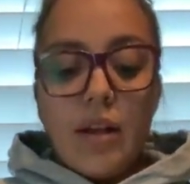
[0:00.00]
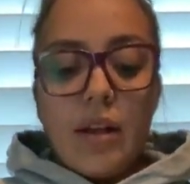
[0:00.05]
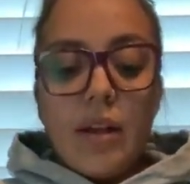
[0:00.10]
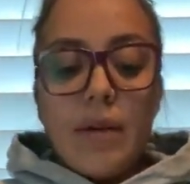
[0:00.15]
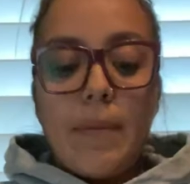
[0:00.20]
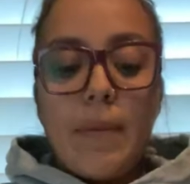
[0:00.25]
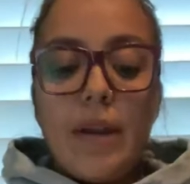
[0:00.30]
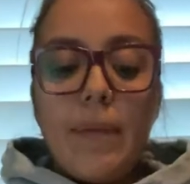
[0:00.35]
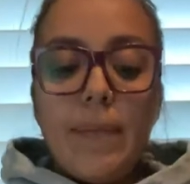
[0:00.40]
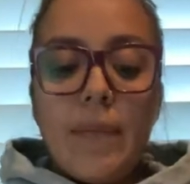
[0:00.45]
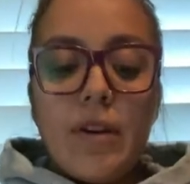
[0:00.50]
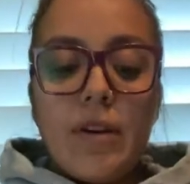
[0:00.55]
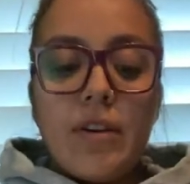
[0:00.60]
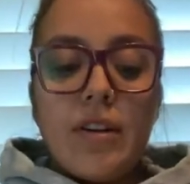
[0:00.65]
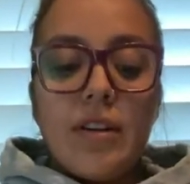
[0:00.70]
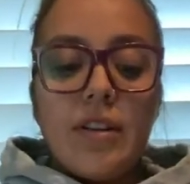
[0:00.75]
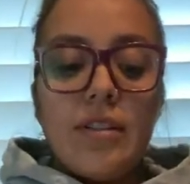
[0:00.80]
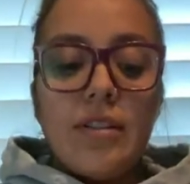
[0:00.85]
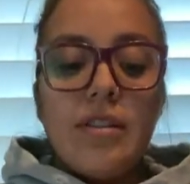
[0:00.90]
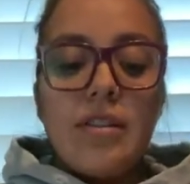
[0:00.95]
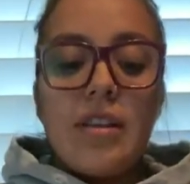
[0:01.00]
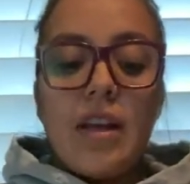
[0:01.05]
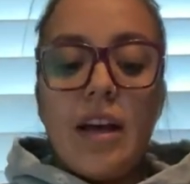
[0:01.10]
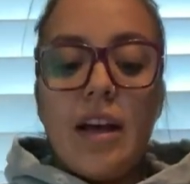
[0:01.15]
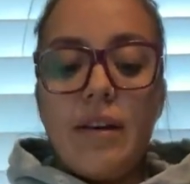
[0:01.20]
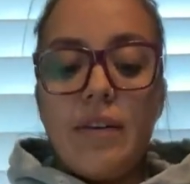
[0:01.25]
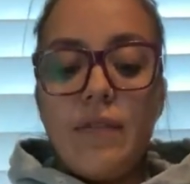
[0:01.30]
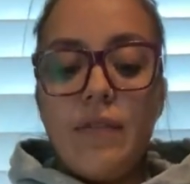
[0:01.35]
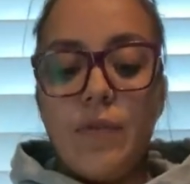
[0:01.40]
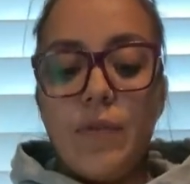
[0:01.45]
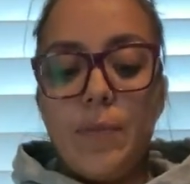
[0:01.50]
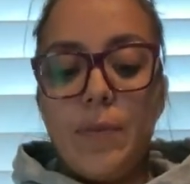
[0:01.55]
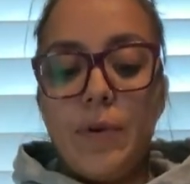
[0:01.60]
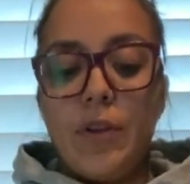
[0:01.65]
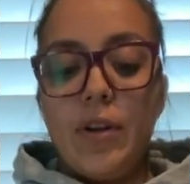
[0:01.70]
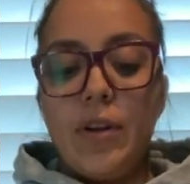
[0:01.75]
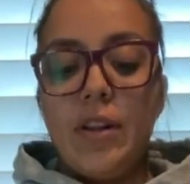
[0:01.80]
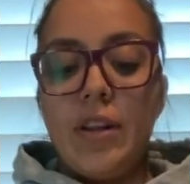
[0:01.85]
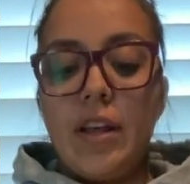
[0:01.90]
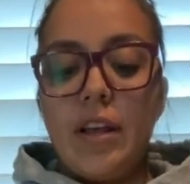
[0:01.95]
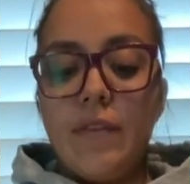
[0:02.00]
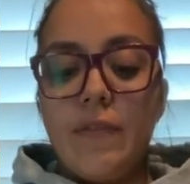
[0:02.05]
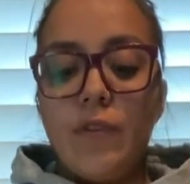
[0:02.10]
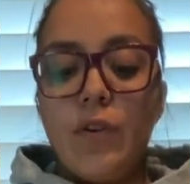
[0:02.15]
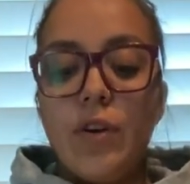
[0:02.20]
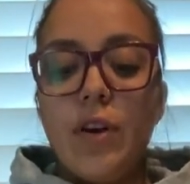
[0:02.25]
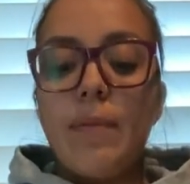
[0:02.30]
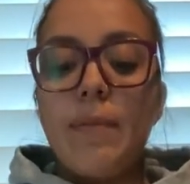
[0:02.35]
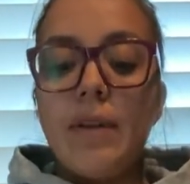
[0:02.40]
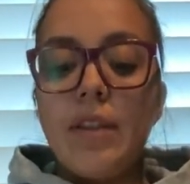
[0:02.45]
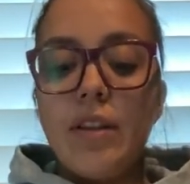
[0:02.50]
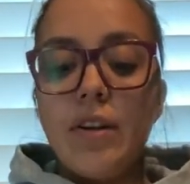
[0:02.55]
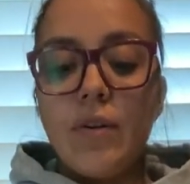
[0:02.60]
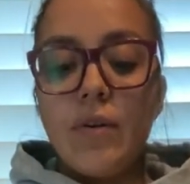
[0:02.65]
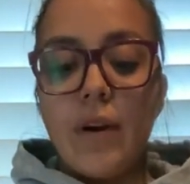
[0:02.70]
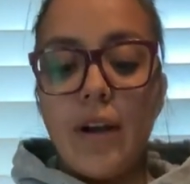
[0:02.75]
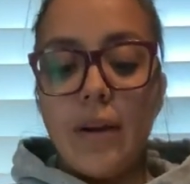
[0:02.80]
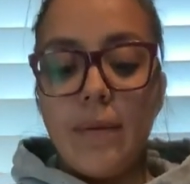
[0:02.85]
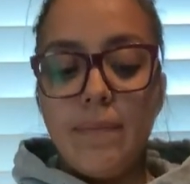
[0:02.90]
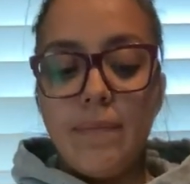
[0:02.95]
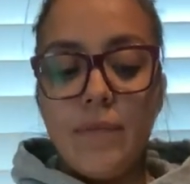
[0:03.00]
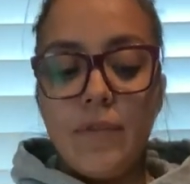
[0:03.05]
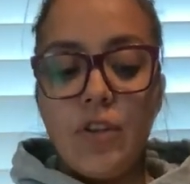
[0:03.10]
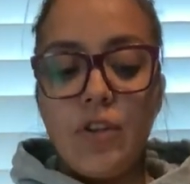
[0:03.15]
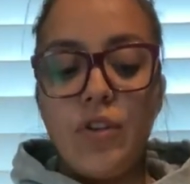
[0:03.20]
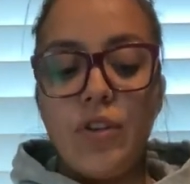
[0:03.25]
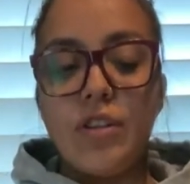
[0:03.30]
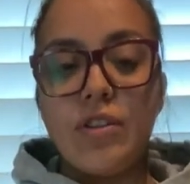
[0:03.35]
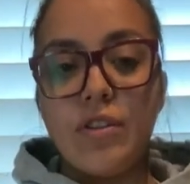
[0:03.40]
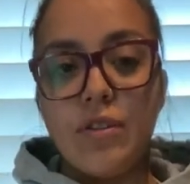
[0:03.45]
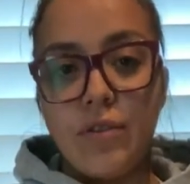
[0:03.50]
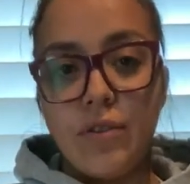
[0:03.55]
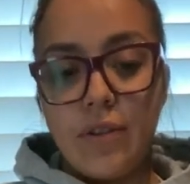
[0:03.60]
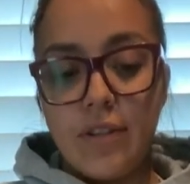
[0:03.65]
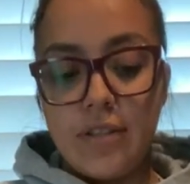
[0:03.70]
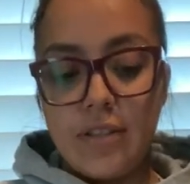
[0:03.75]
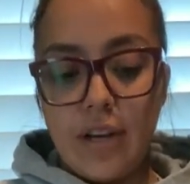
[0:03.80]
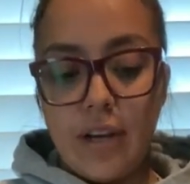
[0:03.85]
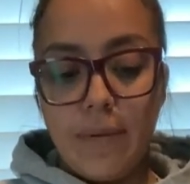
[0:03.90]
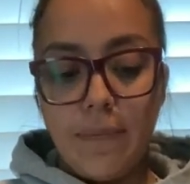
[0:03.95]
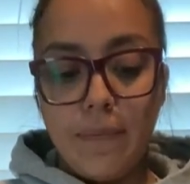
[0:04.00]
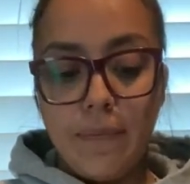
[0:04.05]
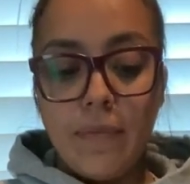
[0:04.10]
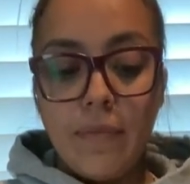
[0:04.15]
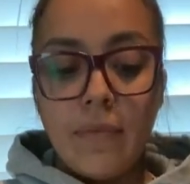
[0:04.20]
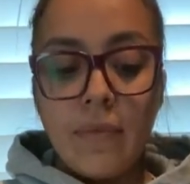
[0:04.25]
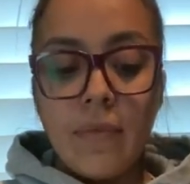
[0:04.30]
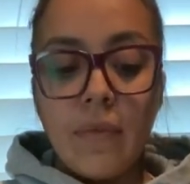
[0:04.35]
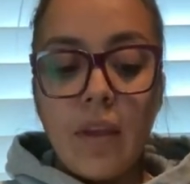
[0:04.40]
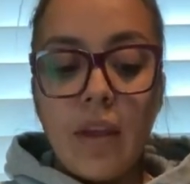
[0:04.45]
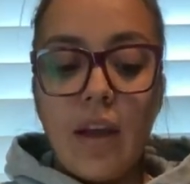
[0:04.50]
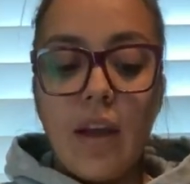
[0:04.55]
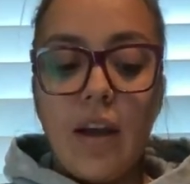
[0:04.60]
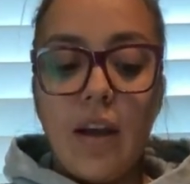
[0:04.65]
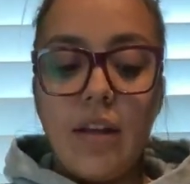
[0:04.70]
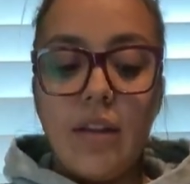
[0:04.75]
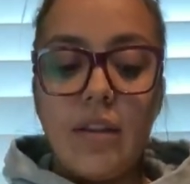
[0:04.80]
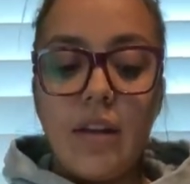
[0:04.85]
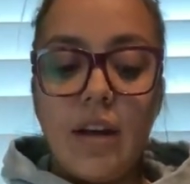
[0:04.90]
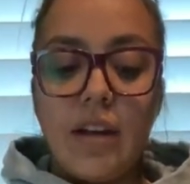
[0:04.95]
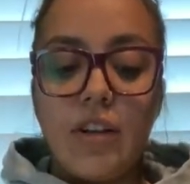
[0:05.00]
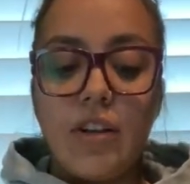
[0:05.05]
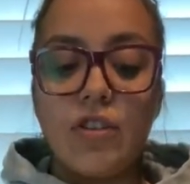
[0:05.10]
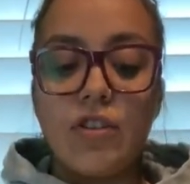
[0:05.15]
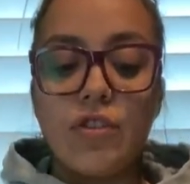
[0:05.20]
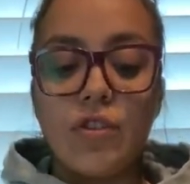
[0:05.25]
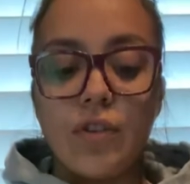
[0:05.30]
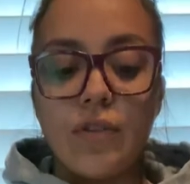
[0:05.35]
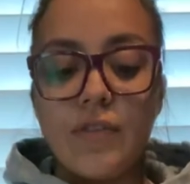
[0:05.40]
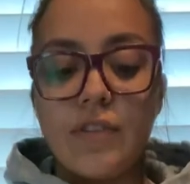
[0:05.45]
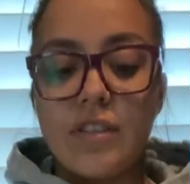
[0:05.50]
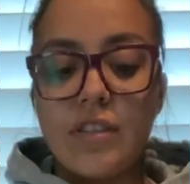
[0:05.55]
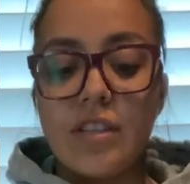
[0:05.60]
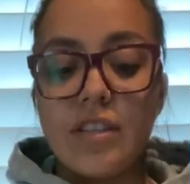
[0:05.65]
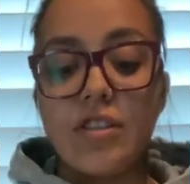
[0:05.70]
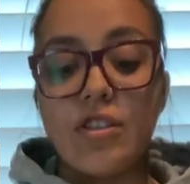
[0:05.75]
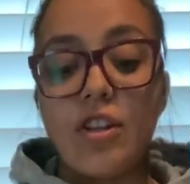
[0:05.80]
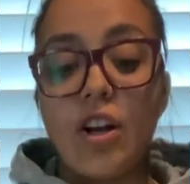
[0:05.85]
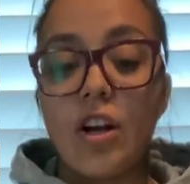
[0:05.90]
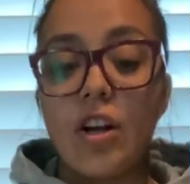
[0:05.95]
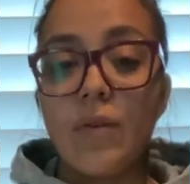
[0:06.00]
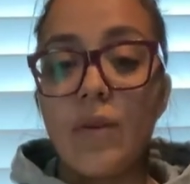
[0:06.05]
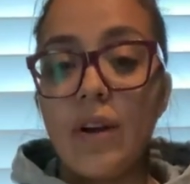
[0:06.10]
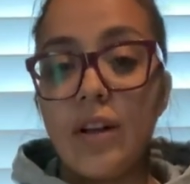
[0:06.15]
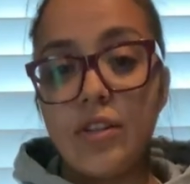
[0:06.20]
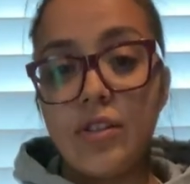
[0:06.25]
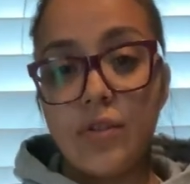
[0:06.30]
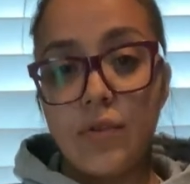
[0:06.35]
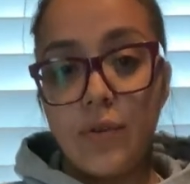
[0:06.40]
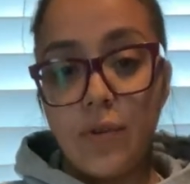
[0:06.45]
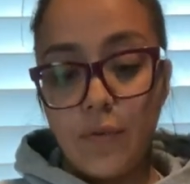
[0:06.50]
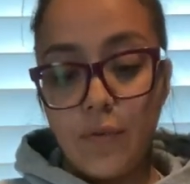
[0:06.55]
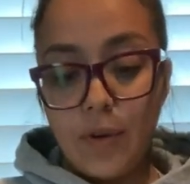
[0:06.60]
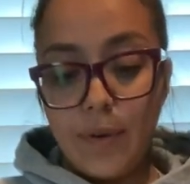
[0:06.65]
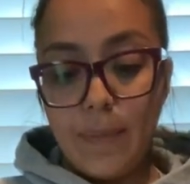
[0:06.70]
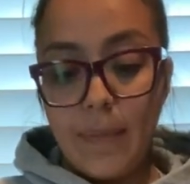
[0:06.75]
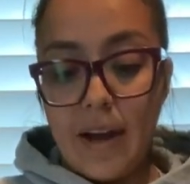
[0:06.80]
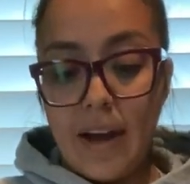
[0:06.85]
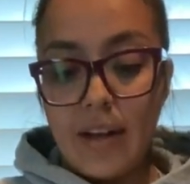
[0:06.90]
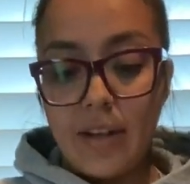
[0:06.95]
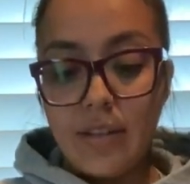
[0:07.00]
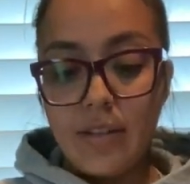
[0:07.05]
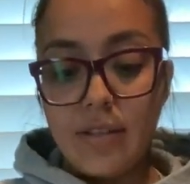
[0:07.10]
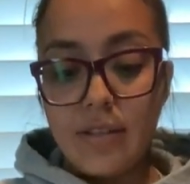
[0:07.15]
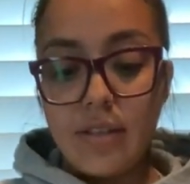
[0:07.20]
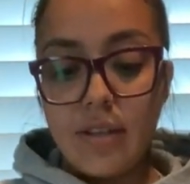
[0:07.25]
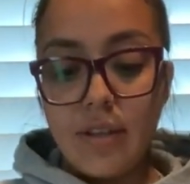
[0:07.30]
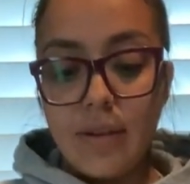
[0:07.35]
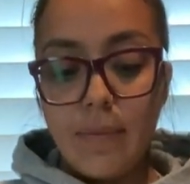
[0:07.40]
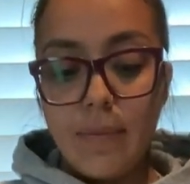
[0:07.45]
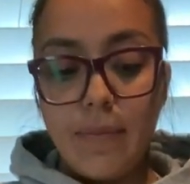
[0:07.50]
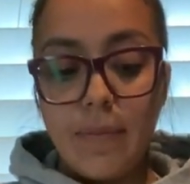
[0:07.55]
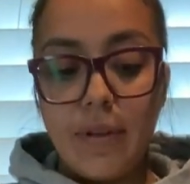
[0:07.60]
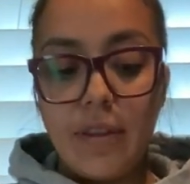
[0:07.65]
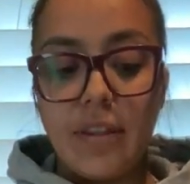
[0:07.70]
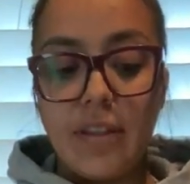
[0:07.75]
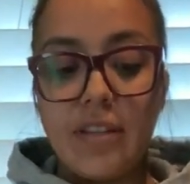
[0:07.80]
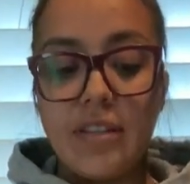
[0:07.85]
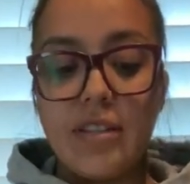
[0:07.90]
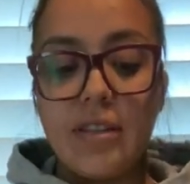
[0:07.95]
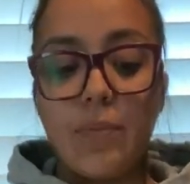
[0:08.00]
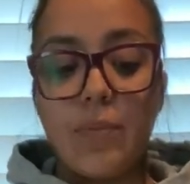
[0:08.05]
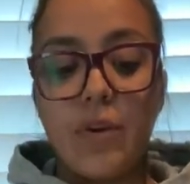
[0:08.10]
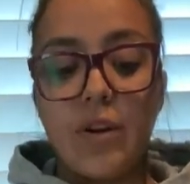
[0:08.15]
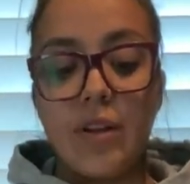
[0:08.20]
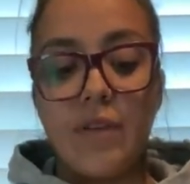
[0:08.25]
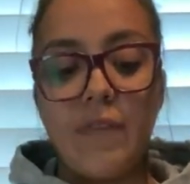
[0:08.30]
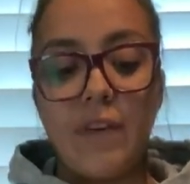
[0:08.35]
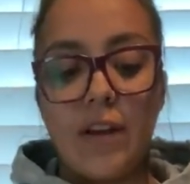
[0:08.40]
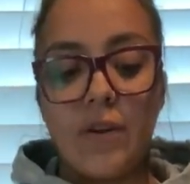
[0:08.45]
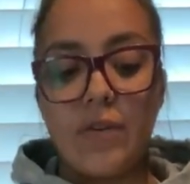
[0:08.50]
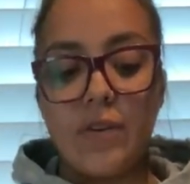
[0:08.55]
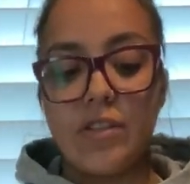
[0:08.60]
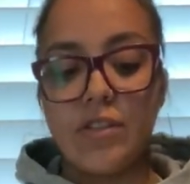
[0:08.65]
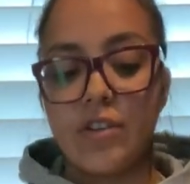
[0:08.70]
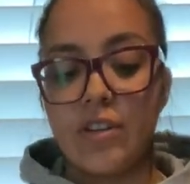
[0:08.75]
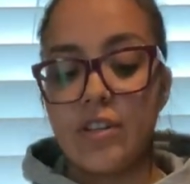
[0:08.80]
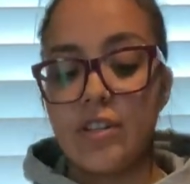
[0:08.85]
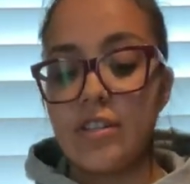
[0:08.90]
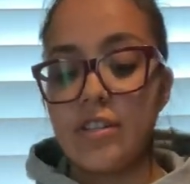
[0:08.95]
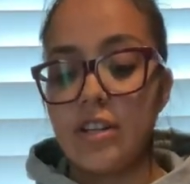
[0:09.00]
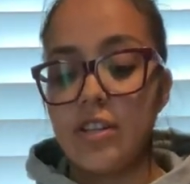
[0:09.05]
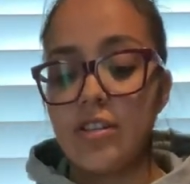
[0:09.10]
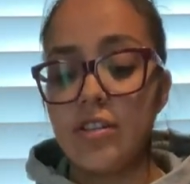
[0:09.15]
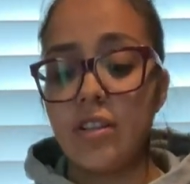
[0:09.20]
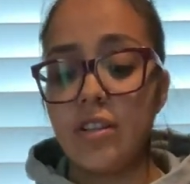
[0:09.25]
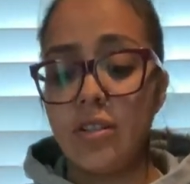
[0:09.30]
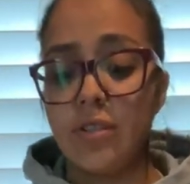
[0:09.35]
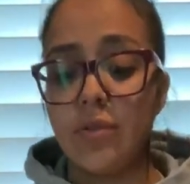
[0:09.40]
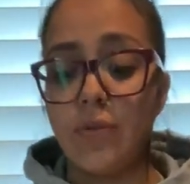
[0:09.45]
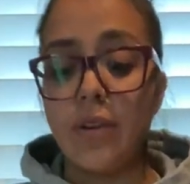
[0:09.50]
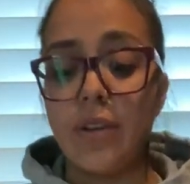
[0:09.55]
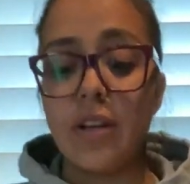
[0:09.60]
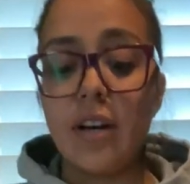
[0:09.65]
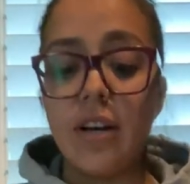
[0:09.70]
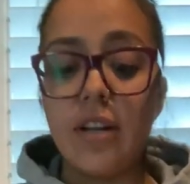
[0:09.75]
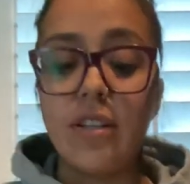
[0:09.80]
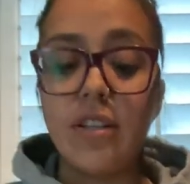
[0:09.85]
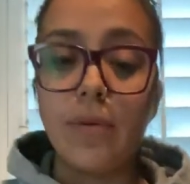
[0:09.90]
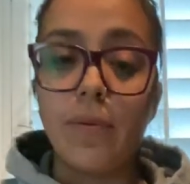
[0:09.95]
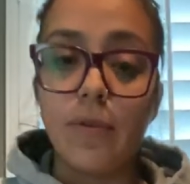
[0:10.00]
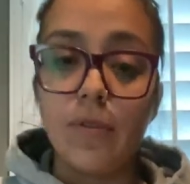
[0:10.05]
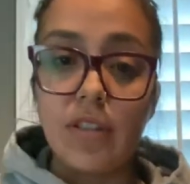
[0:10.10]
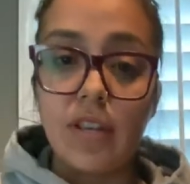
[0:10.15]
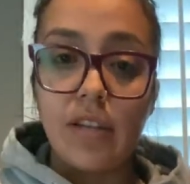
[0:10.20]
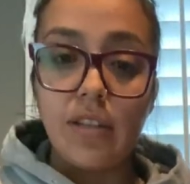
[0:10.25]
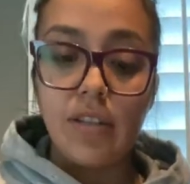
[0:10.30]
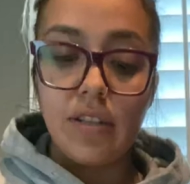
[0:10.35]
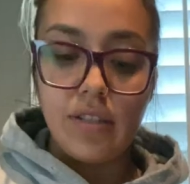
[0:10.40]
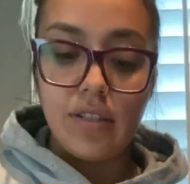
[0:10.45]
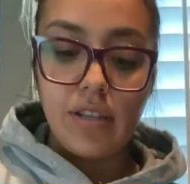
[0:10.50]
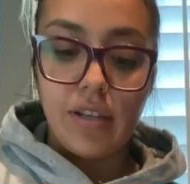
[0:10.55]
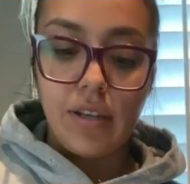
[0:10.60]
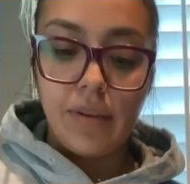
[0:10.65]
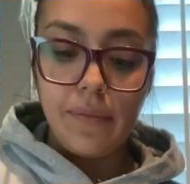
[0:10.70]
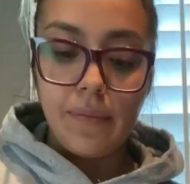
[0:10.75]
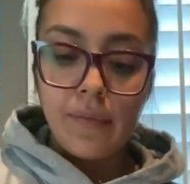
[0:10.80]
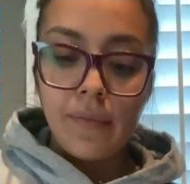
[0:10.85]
Many Americans have repeated that if you commit the crime, you need to do the time, and that your service does not grant you a free pass, but these deported veterans are essentially doing a double sentencing.